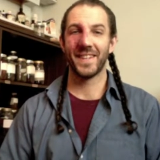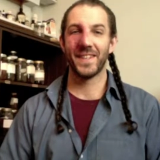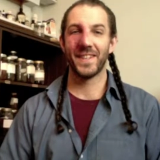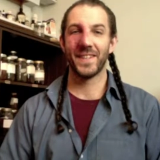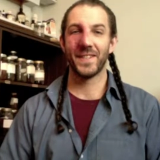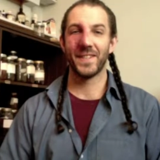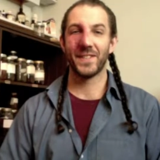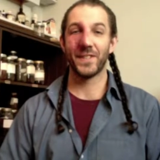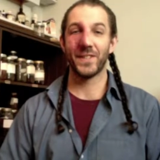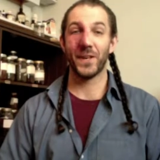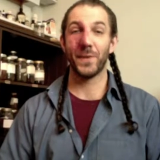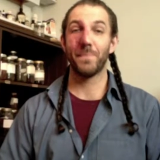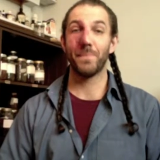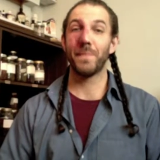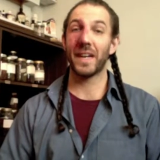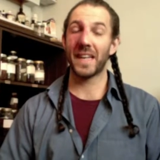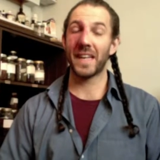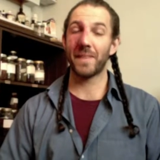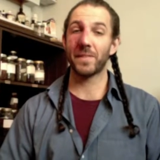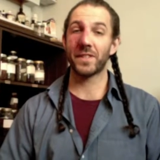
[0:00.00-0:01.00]
So, my
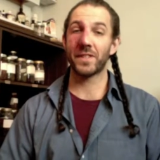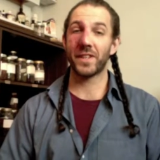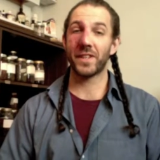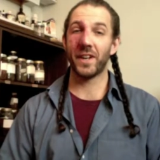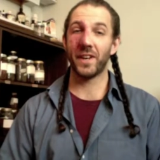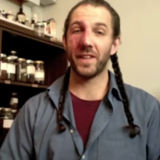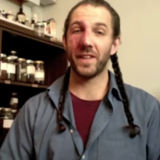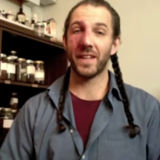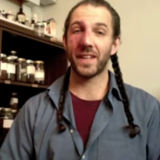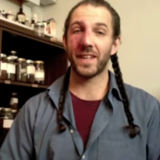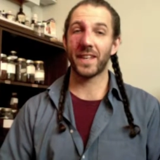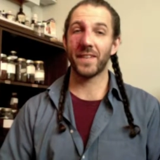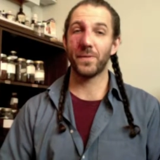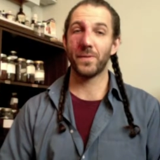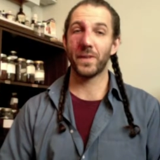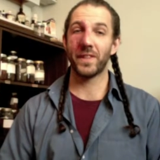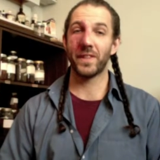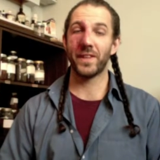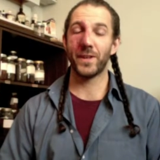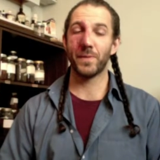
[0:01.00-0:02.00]
name is Garlic with
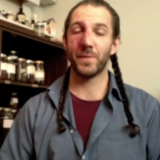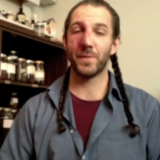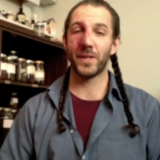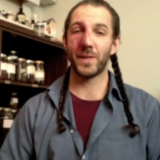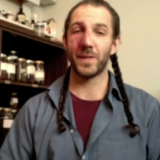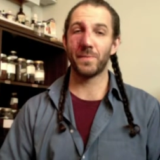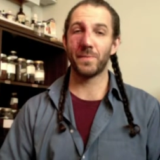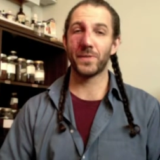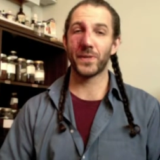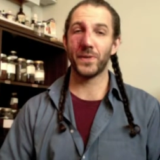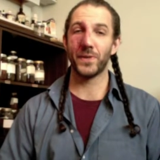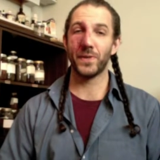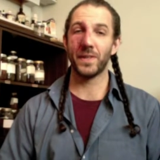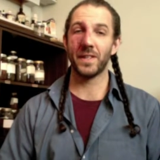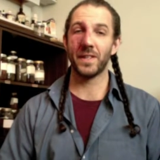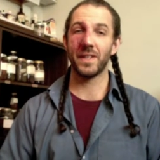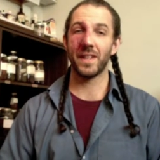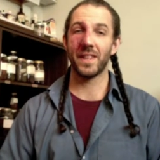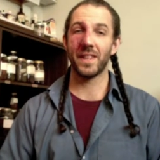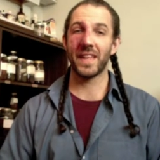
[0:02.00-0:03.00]
the Urban Herb School.
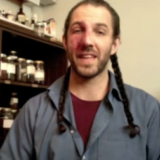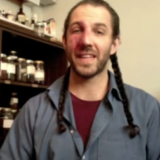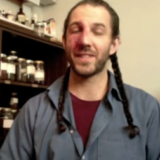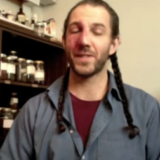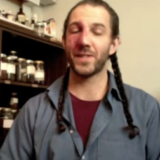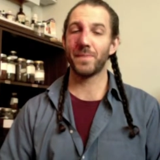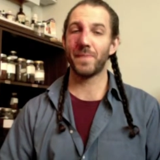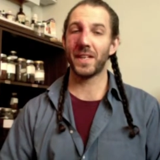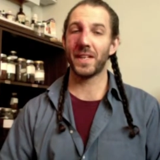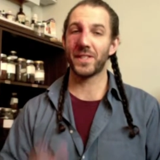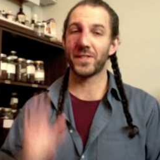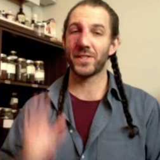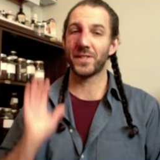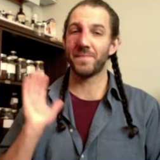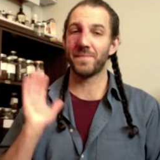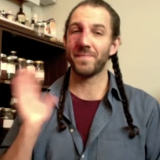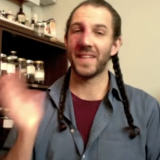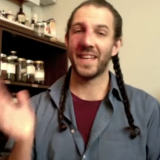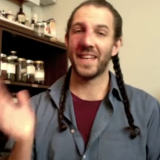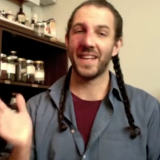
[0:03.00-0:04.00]
Thanks so much,
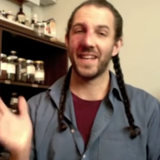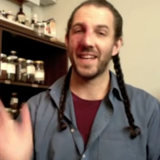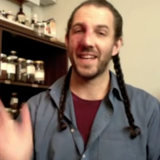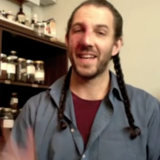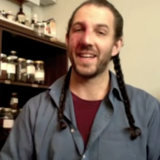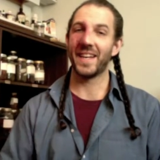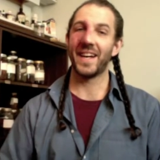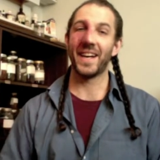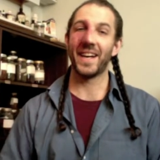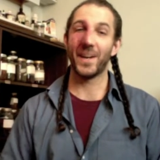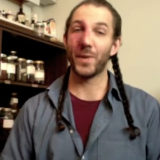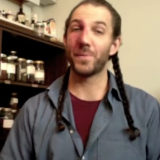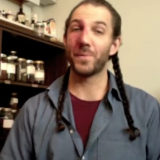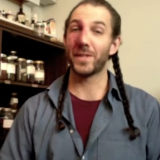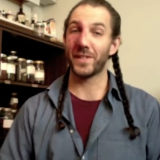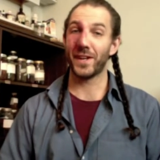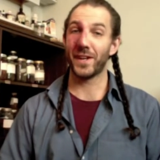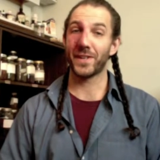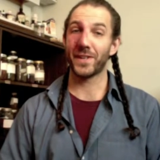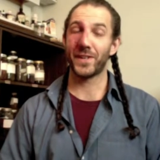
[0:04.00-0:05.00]
and I hope to
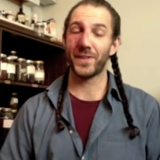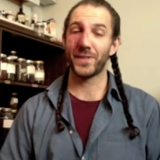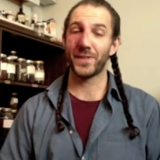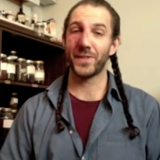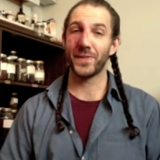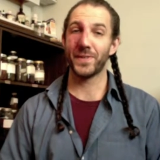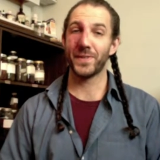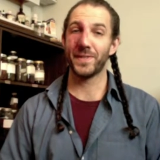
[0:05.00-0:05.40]
talk to you soon.